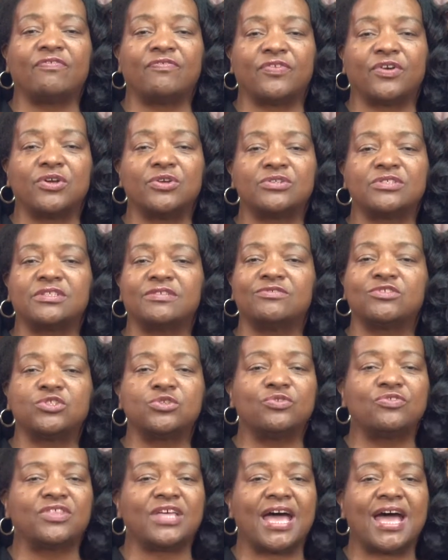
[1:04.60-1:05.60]
1st of
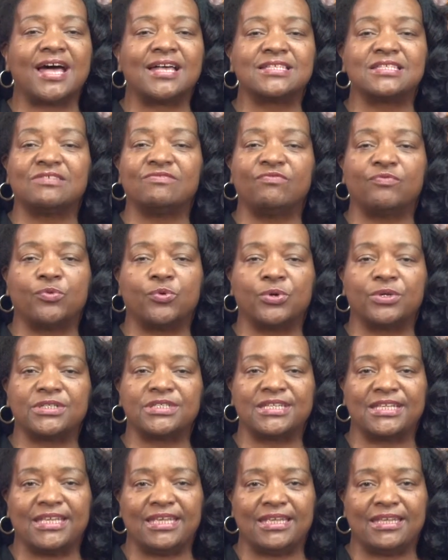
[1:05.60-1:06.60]

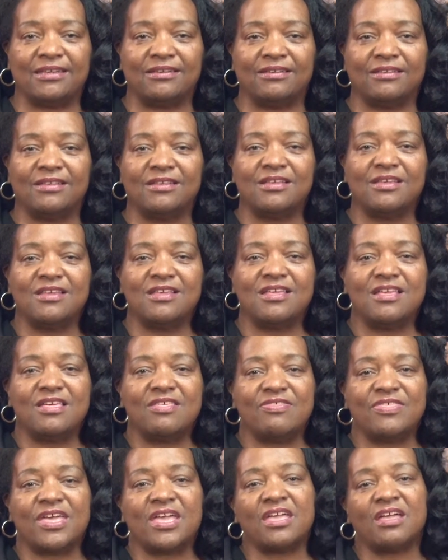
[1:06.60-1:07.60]
2014.
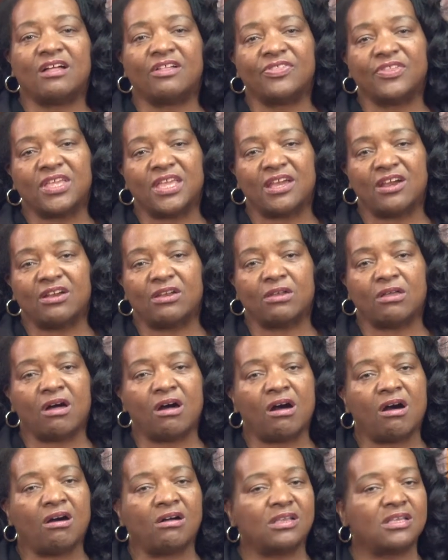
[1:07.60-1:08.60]
The healthcare
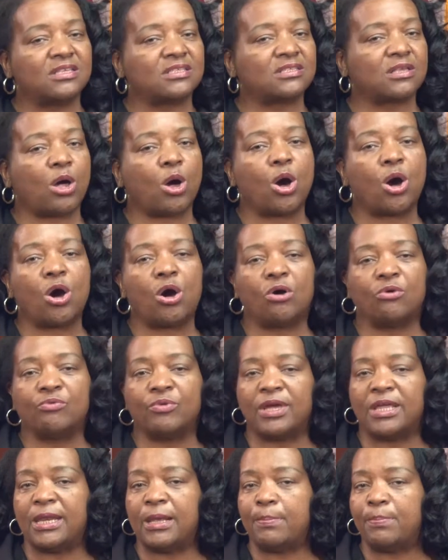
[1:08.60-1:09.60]
law is
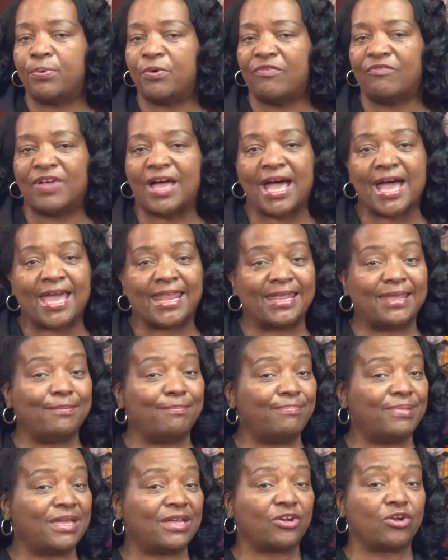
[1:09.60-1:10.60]
already
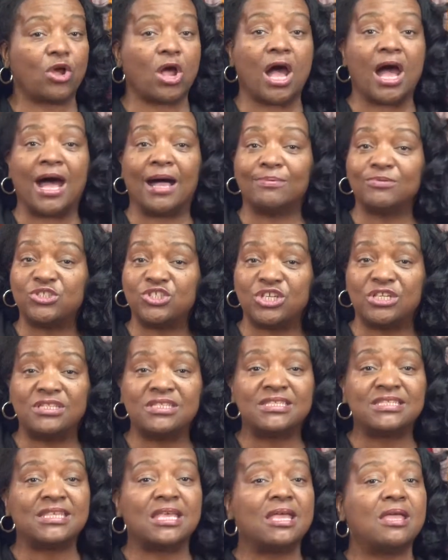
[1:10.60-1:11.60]
providing better
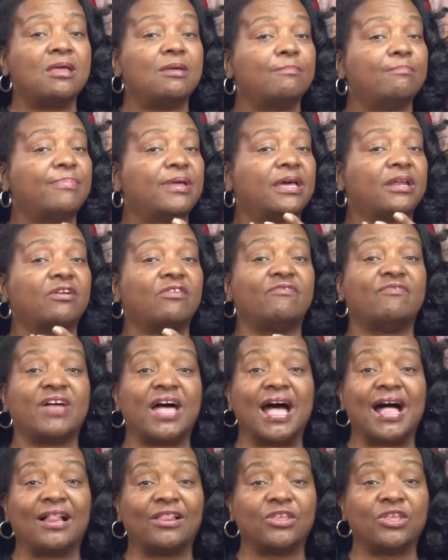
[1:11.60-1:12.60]
options, better
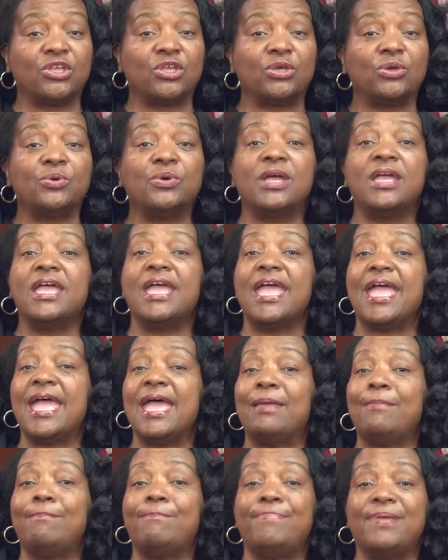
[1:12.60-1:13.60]
value,
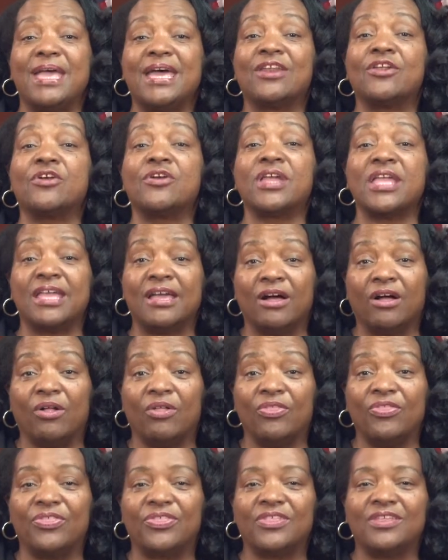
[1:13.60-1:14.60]
and better
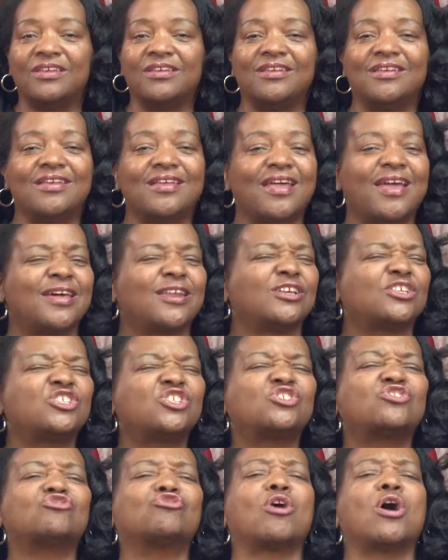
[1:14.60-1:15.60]
health, and a
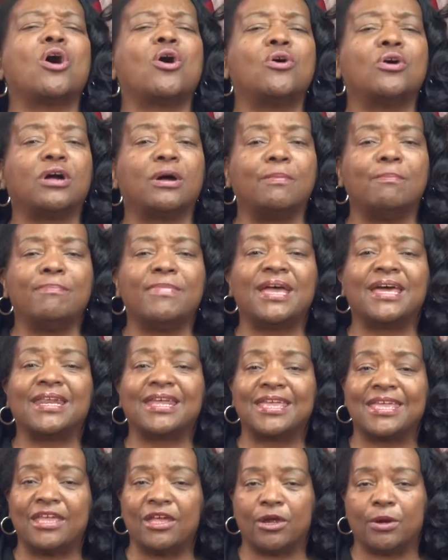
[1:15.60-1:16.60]
stronger
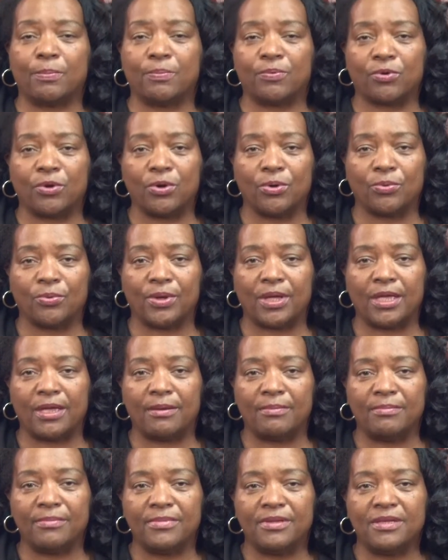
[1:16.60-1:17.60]
Medicare program.